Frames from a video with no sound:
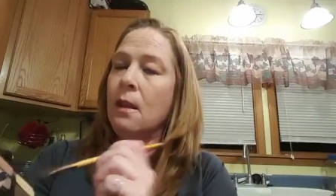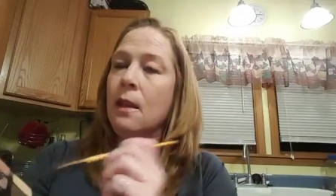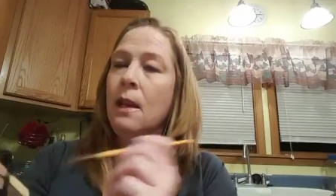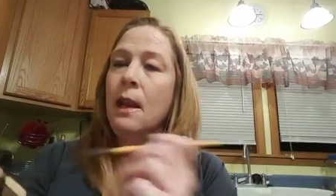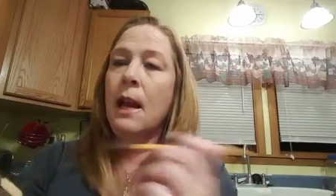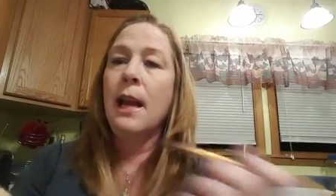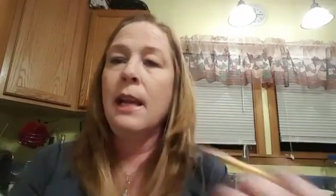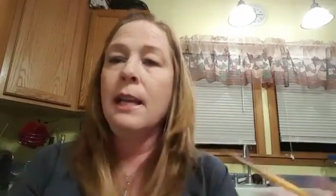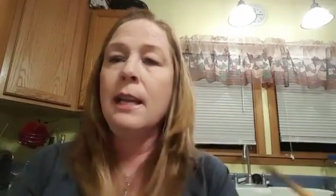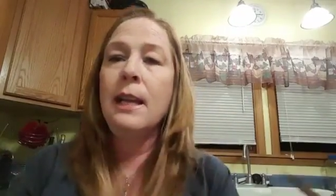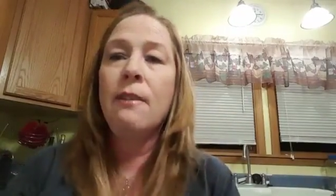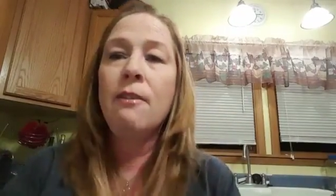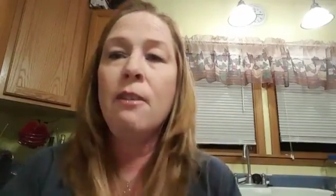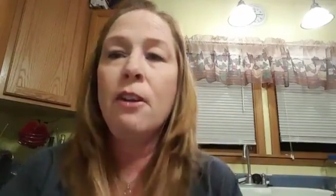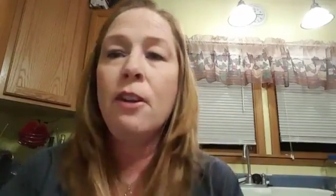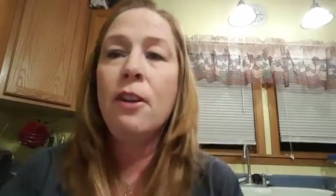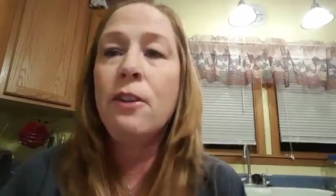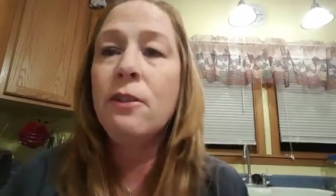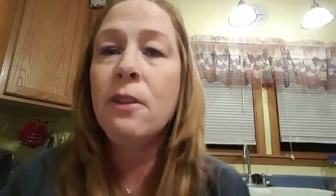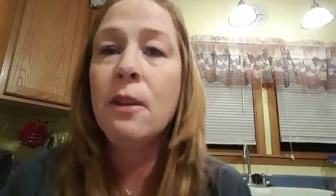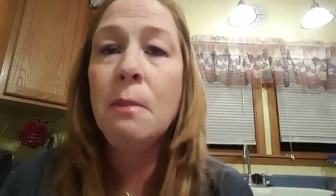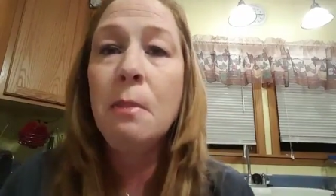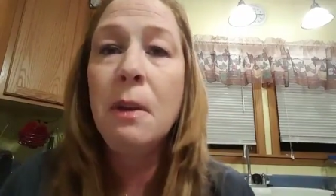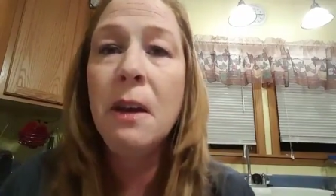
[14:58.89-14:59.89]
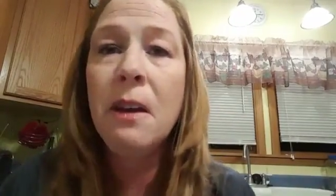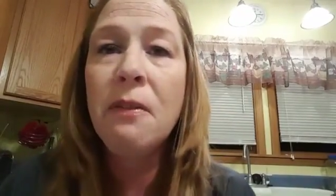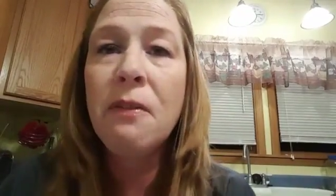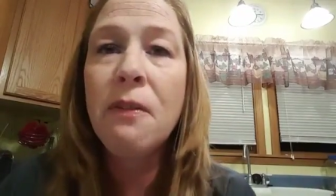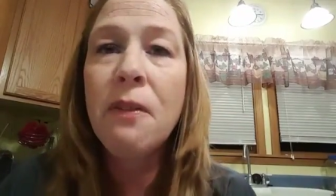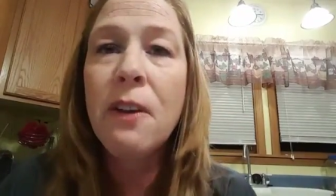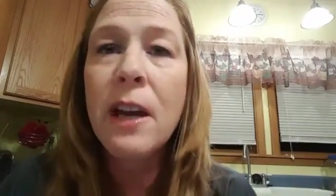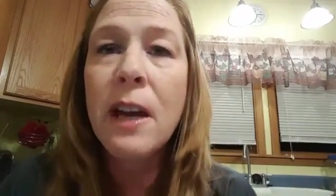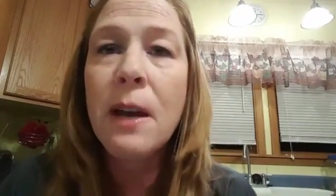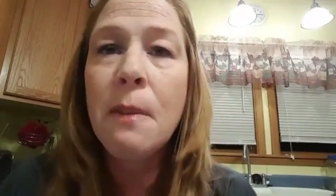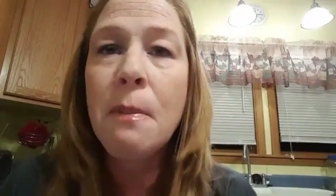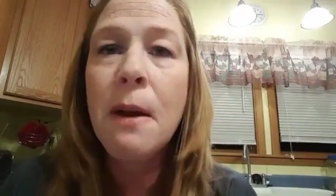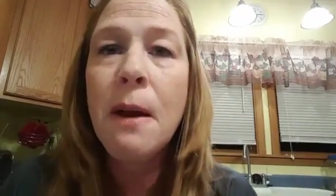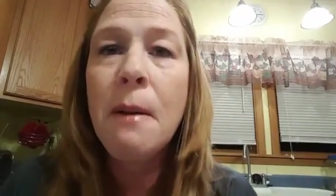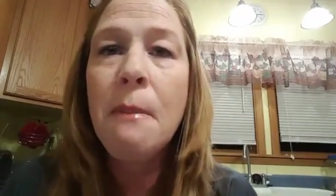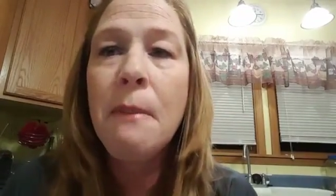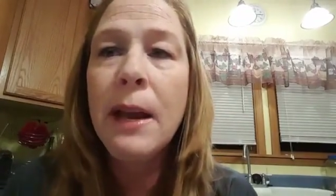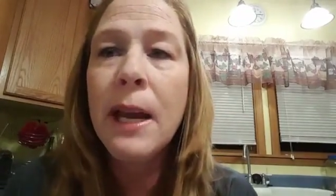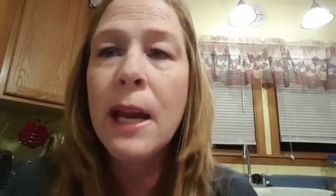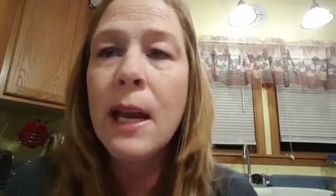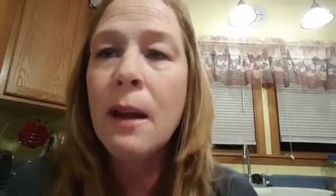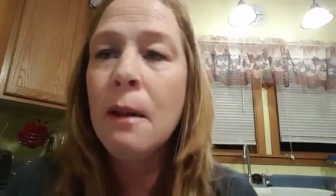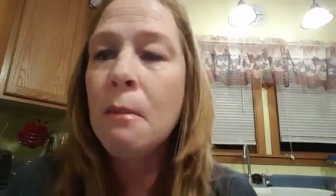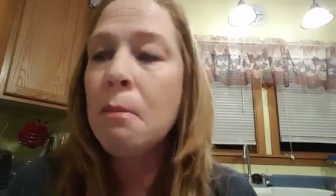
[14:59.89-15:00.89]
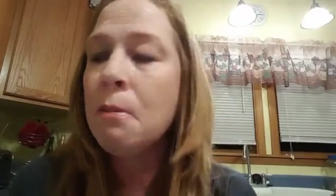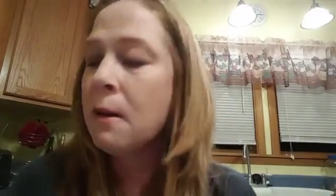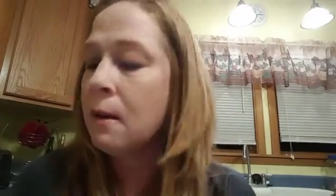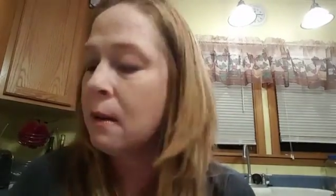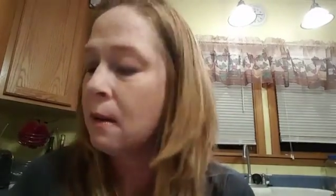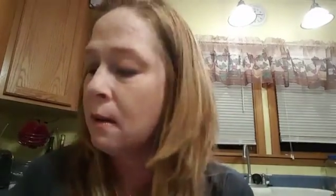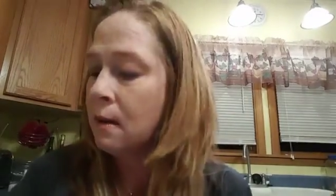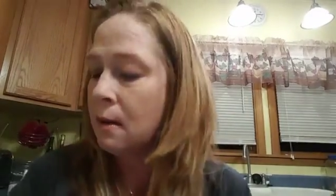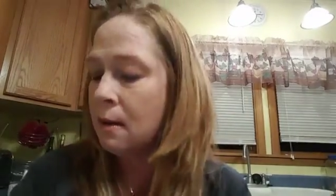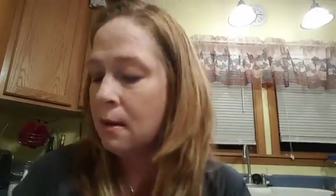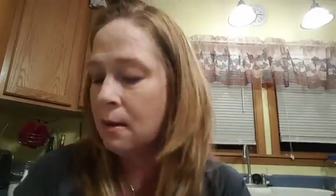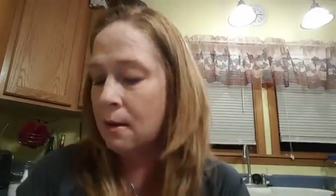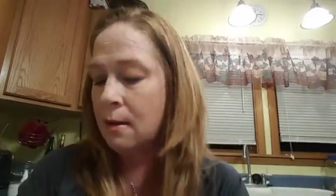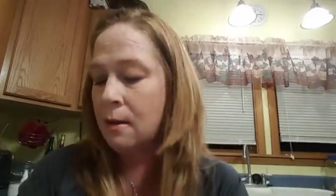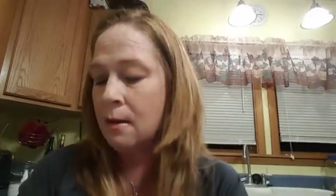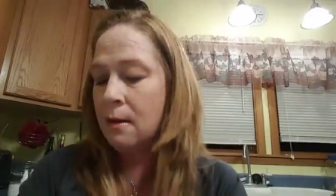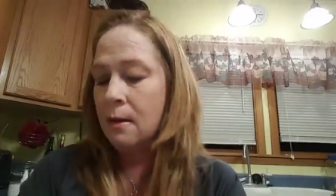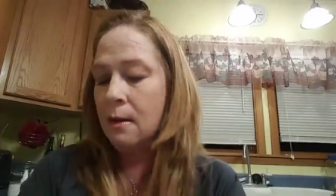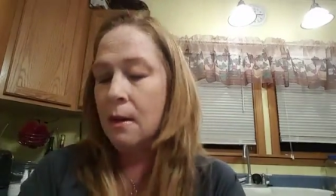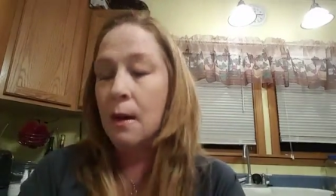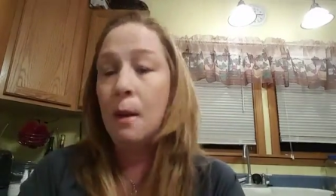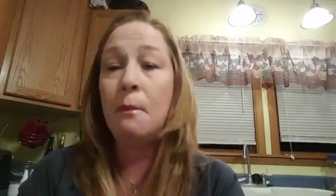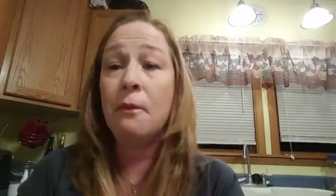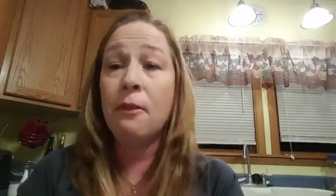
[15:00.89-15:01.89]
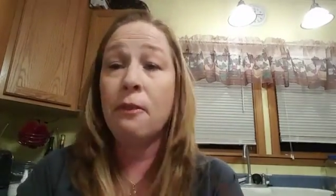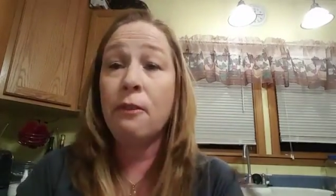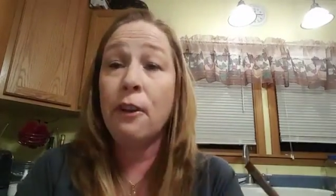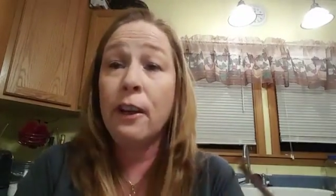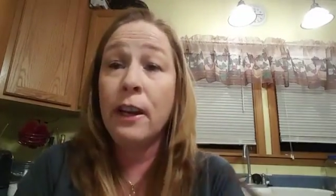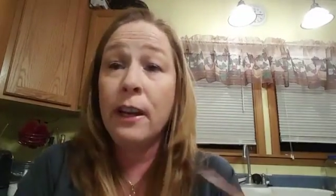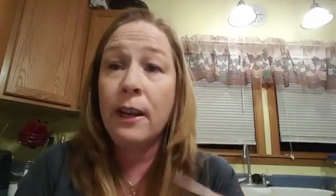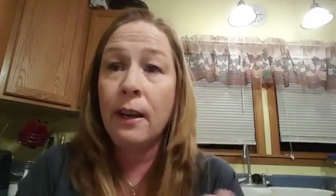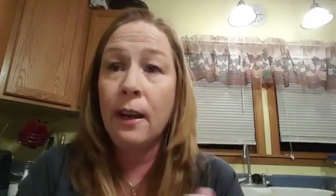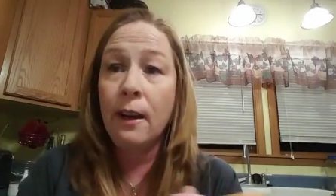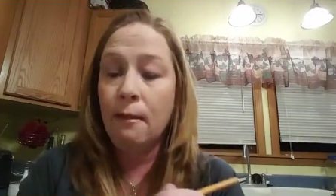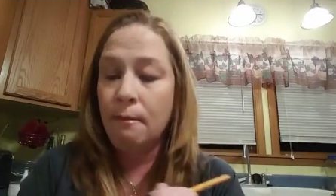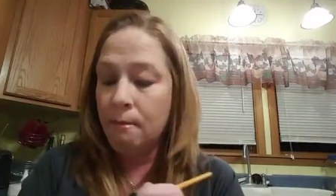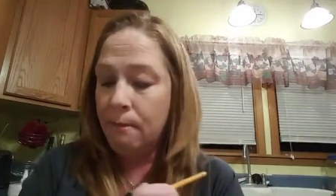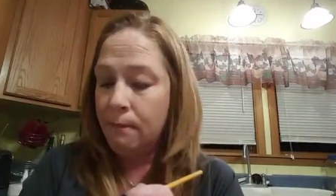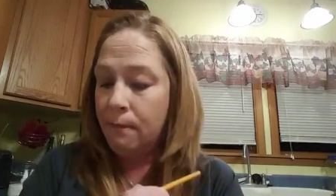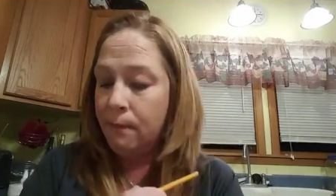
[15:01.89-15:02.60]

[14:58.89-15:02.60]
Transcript: I never used to be a freak about makeup. I'm a freak now.